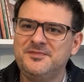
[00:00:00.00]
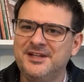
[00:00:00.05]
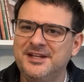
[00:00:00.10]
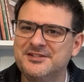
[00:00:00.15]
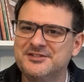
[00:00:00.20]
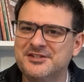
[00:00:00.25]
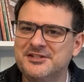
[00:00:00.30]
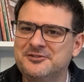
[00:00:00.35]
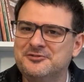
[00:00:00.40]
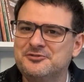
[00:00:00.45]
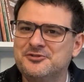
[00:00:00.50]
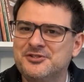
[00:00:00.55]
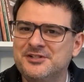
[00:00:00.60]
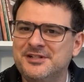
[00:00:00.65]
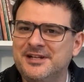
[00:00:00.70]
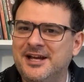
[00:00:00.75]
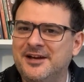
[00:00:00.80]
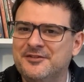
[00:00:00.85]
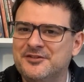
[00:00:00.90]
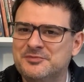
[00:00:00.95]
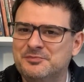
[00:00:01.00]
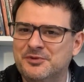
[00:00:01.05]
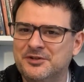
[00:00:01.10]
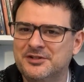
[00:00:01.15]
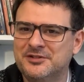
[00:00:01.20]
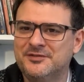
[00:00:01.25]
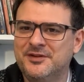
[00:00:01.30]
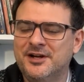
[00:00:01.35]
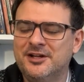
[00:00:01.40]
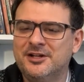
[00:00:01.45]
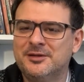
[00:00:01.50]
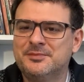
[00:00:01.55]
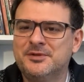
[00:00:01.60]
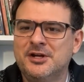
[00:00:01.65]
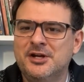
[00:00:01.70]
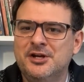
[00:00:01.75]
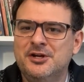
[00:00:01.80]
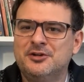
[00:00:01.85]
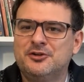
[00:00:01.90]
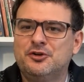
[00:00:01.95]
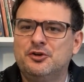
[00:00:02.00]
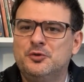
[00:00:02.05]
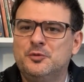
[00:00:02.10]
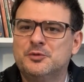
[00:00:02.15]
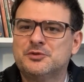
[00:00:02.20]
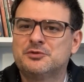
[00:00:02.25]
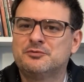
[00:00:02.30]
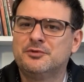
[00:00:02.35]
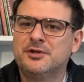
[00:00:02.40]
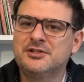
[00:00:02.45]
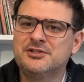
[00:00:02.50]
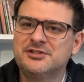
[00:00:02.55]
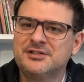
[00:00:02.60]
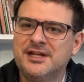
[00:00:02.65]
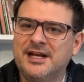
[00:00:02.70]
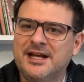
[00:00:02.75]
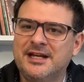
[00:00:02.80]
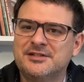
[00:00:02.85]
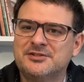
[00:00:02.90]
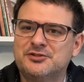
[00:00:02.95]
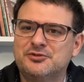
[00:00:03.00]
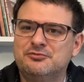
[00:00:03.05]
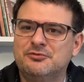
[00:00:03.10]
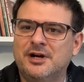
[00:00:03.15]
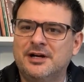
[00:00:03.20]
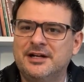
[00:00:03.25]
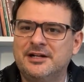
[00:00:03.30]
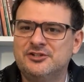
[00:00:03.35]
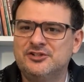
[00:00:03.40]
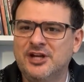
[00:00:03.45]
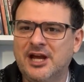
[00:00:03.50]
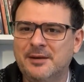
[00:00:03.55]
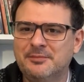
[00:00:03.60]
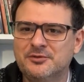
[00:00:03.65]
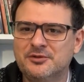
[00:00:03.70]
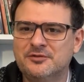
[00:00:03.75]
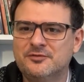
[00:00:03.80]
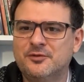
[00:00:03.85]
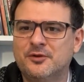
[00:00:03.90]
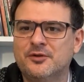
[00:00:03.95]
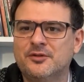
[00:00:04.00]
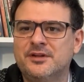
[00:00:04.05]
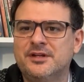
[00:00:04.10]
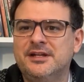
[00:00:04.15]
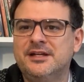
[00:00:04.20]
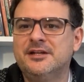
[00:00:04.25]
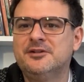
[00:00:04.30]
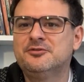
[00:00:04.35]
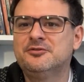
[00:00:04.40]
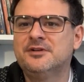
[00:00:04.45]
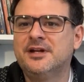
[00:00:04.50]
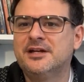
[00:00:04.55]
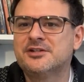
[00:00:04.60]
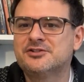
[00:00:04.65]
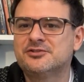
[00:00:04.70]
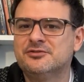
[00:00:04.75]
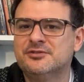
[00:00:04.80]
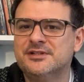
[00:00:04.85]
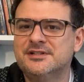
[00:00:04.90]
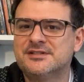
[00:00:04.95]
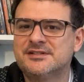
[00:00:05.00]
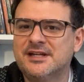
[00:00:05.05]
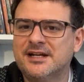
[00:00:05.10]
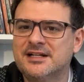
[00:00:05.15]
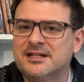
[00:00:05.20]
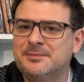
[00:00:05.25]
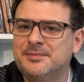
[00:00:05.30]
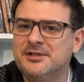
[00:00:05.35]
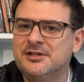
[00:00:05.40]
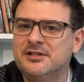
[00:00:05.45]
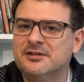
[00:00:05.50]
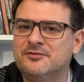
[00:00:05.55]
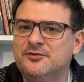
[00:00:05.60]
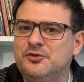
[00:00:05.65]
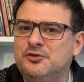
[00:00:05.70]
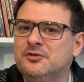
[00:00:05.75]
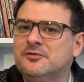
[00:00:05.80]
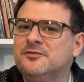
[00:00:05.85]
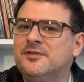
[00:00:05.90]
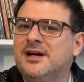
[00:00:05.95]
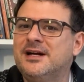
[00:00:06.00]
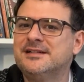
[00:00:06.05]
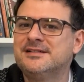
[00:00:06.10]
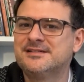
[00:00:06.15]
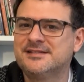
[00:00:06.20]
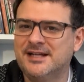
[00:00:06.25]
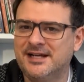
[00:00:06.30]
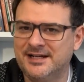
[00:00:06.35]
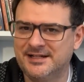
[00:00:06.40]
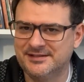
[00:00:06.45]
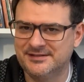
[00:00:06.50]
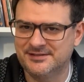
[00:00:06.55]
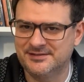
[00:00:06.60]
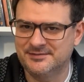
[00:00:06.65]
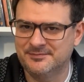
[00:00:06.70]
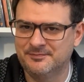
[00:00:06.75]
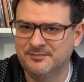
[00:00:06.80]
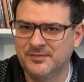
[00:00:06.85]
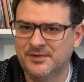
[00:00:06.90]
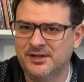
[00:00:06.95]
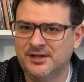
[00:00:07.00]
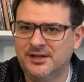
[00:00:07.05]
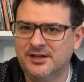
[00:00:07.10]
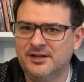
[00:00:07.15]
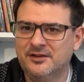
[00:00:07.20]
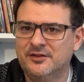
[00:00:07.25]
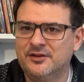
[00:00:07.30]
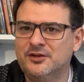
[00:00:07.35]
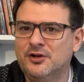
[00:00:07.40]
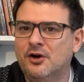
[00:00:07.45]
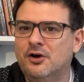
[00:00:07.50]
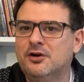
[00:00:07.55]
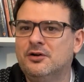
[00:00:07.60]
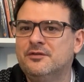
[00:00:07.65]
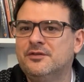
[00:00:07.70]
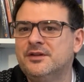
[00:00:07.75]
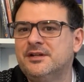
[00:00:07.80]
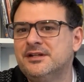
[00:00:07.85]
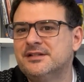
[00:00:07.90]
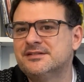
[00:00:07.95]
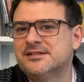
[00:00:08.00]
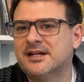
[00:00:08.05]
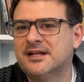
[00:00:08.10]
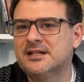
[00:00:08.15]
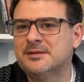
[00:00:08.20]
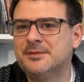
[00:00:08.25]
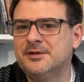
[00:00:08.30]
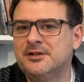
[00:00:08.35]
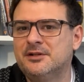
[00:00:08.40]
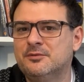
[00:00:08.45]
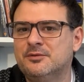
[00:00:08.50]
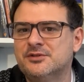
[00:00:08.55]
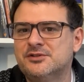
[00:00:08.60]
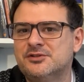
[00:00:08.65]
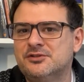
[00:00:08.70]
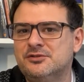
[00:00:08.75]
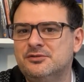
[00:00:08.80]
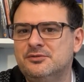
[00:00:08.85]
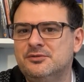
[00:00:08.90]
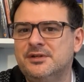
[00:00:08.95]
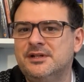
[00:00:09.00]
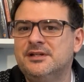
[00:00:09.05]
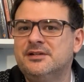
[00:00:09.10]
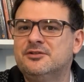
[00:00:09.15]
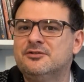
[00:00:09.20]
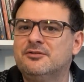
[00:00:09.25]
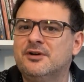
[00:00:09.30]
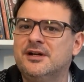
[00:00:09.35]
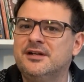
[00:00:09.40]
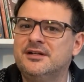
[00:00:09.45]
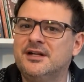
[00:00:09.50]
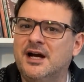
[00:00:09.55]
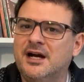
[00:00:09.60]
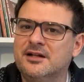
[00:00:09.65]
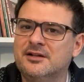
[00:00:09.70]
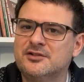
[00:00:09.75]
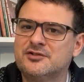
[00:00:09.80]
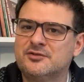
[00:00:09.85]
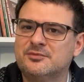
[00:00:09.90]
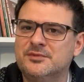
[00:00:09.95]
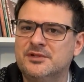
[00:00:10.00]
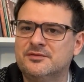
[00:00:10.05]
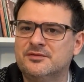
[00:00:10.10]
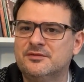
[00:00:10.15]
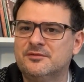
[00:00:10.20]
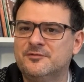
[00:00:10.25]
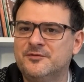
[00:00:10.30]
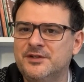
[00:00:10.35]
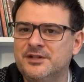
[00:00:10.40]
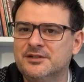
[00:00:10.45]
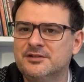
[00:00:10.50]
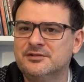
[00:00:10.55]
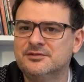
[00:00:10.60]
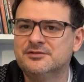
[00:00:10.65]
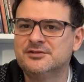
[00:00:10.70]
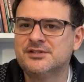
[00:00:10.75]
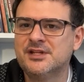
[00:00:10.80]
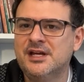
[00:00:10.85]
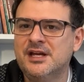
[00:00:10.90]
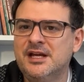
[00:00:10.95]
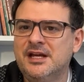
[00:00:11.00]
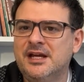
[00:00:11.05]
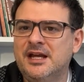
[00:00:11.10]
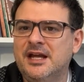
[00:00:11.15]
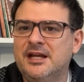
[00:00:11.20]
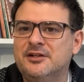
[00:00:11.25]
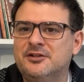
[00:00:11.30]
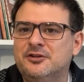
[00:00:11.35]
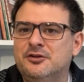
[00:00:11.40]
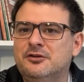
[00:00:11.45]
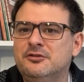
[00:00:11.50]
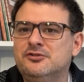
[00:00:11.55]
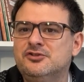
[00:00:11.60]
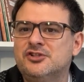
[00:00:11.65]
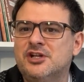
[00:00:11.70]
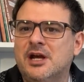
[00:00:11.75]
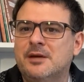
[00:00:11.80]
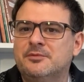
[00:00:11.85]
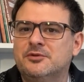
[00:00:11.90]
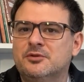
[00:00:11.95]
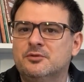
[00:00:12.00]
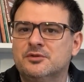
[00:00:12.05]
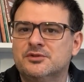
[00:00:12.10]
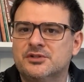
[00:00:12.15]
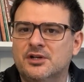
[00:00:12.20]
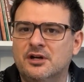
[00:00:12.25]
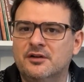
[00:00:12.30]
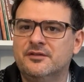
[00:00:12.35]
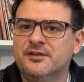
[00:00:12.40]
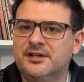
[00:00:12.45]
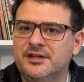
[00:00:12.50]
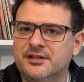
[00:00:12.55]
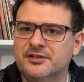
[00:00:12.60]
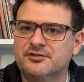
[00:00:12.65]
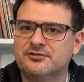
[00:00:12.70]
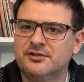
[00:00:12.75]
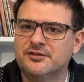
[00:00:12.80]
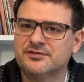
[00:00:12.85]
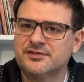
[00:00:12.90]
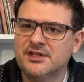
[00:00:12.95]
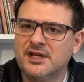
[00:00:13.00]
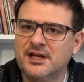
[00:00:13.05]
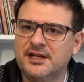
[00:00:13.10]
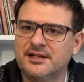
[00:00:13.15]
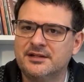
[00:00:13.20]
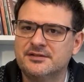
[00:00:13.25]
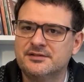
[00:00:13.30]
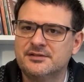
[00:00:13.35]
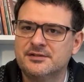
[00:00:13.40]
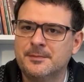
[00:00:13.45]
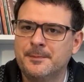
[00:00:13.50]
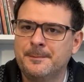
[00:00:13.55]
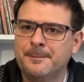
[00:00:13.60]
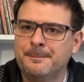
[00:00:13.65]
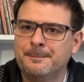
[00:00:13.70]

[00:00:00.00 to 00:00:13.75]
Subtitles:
It's interesting how this book developed. Kuhn was originally asked to write a chapter for the International Encyclopedia of Unified Science. The goal of the encyclopedia was to integrate knowledge from different fields, and Kuhn's chapter was on the history of science.